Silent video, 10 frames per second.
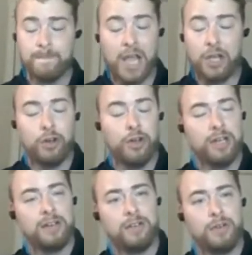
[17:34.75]
I
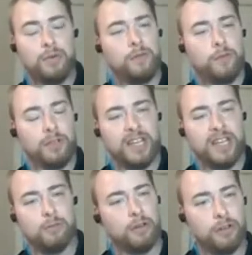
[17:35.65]
couldn't do a full
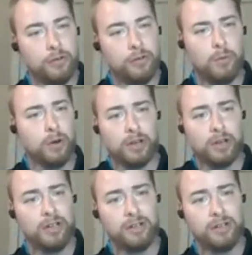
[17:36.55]
day worth of tool
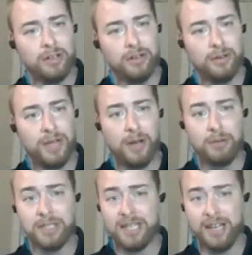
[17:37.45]
work. You know,
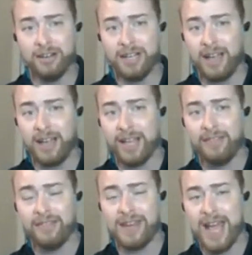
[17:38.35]
I was tired. I'd have to
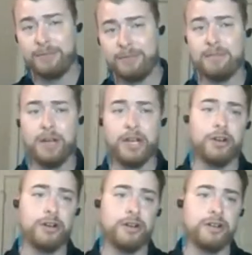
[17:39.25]
have naps in my
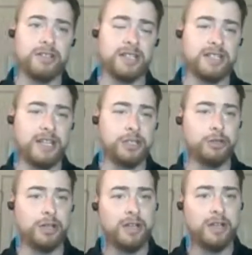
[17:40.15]
cars,
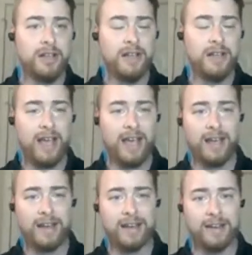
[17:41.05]
etc.
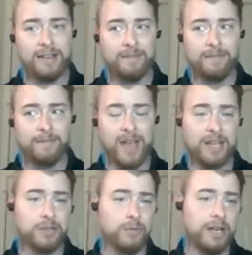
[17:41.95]
And
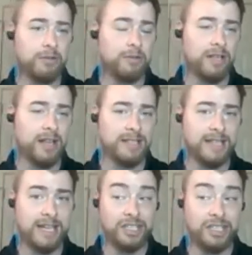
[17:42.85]
that's when I realized
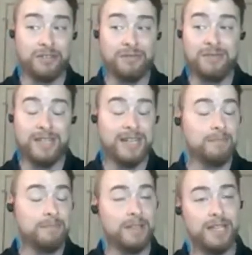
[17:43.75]
I just
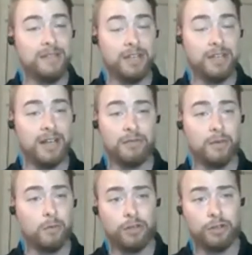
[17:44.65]
didn't believe I could ever
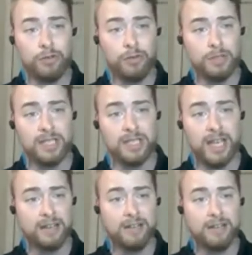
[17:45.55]
work the tools
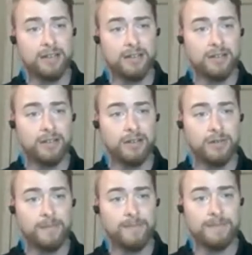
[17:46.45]
again. You
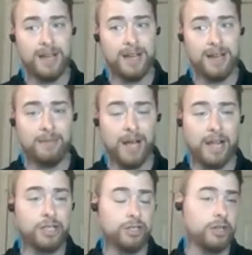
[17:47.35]
know, I
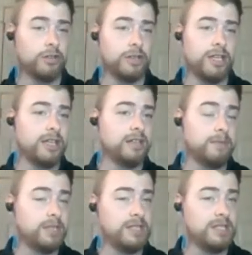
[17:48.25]
started looking into
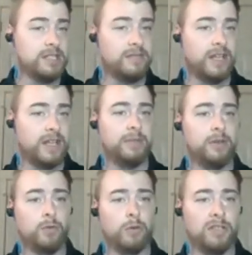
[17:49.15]
business
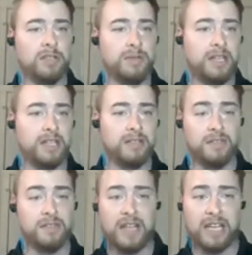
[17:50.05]
development roles because of
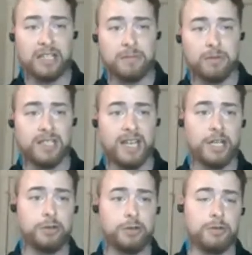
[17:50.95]
the flexible
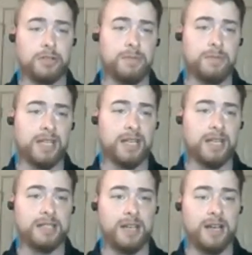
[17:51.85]
schedules,
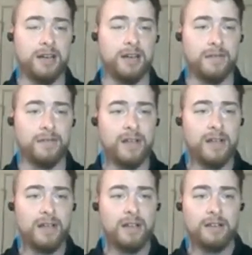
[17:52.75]
because of,
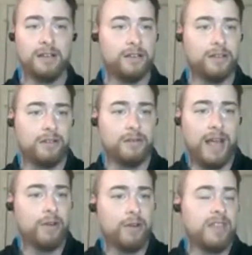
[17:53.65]
you know,
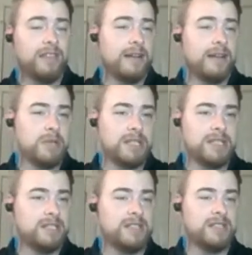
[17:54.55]
everything that
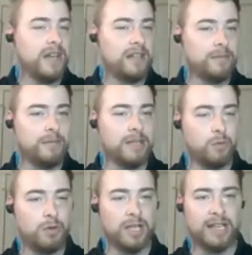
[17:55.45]
business development
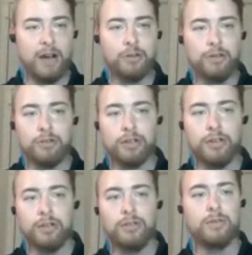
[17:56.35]
would allow you to
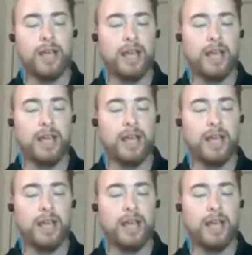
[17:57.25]
do.